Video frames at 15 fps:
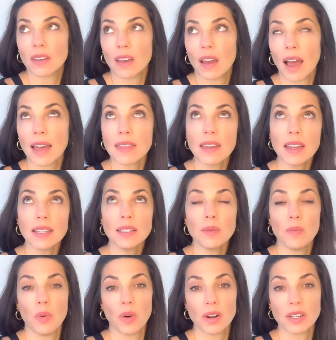I think it's
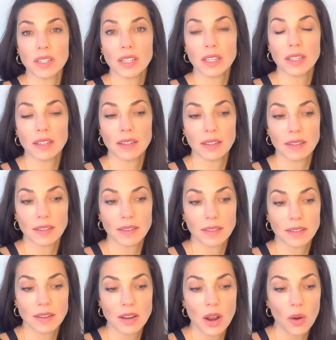important to
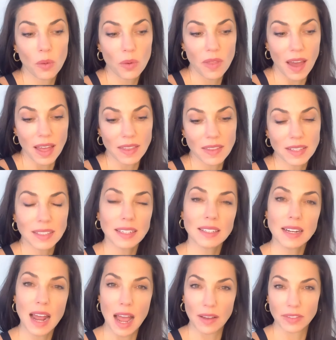know that this doesn't
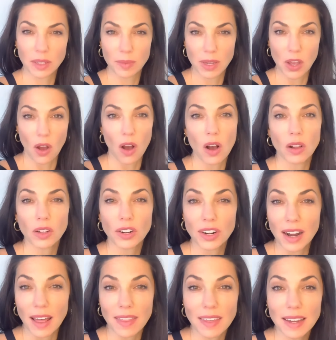have to be all or
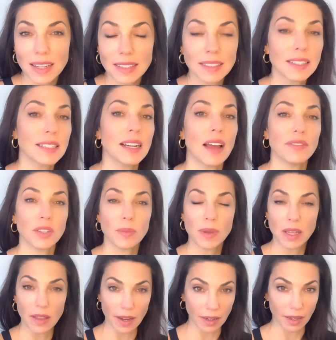nothing. This doesn't have to be
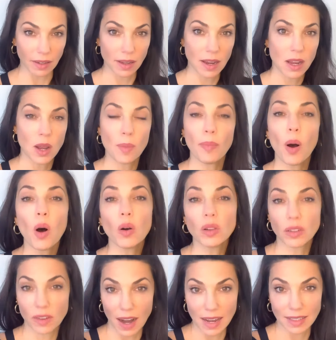like a
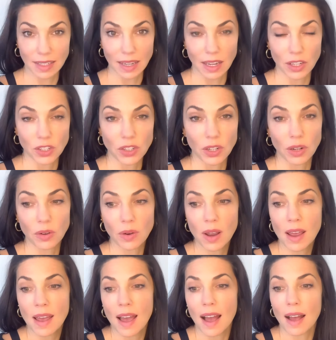polarizing issue.
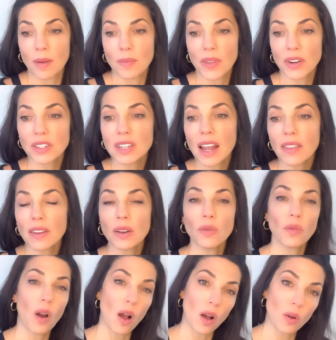There's nothing
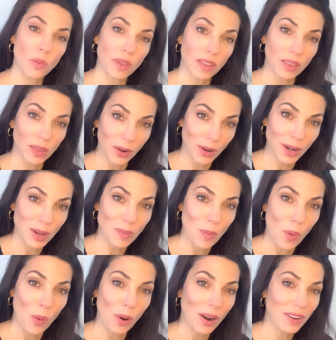wrong with learning
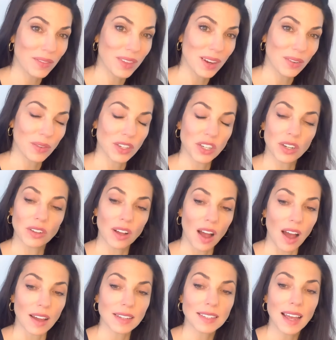more of the original
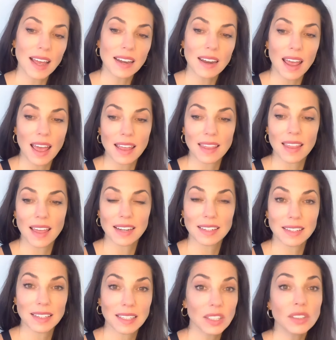content and then
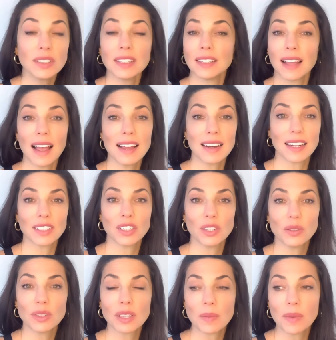still deciding to do
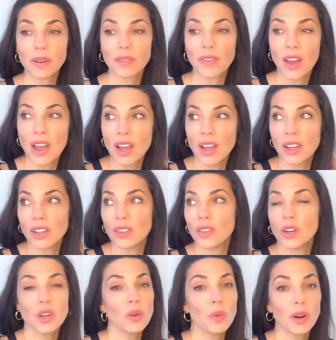some of the
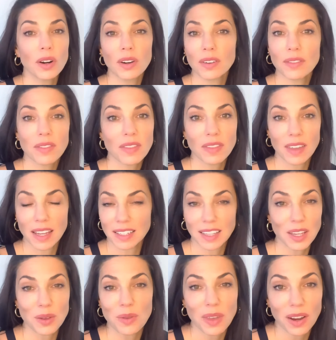newer things that
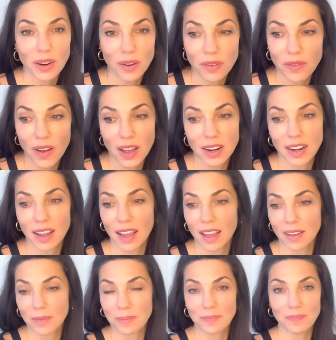you think are fun,
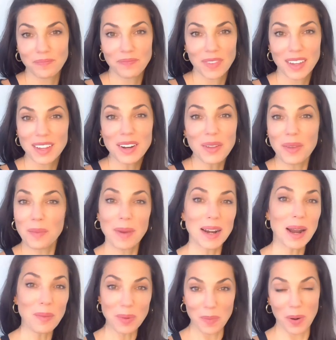that might
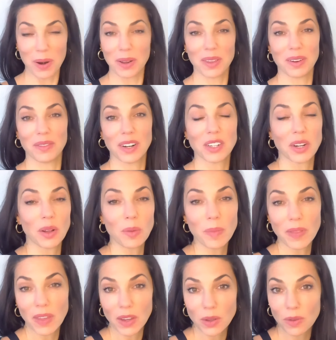not be part of the original, but
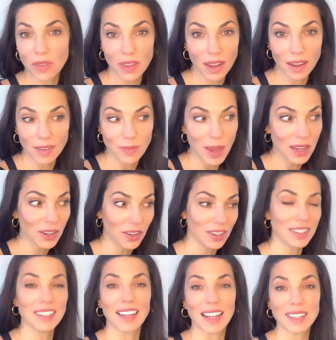that you think make good
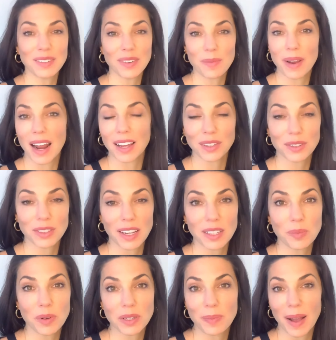sense from an exercise
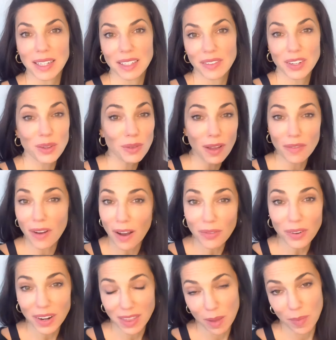perspective, and you love
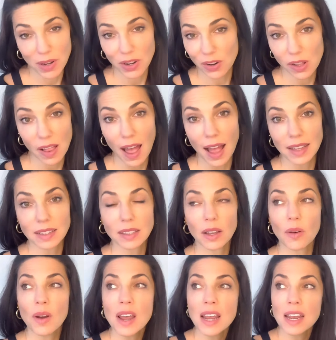offering them in your class.
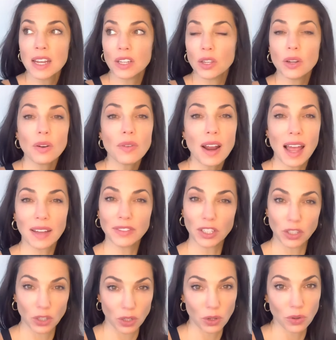So you don't have to
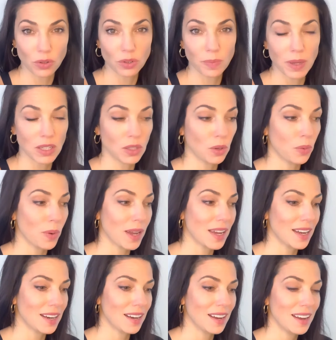choose
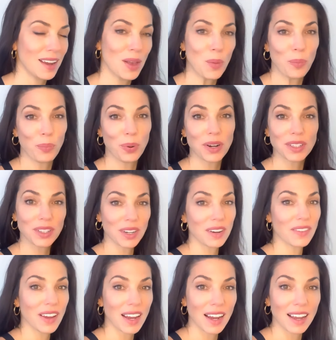between
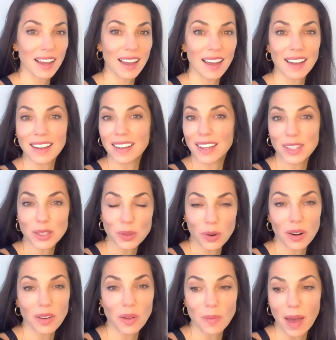preserving a
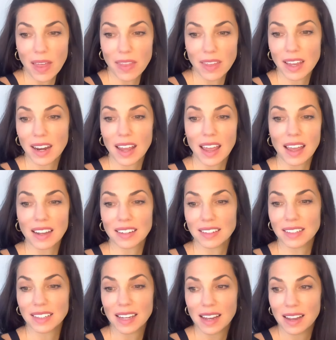historical method
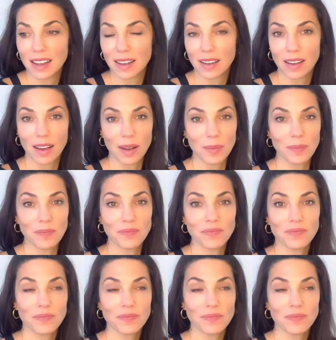and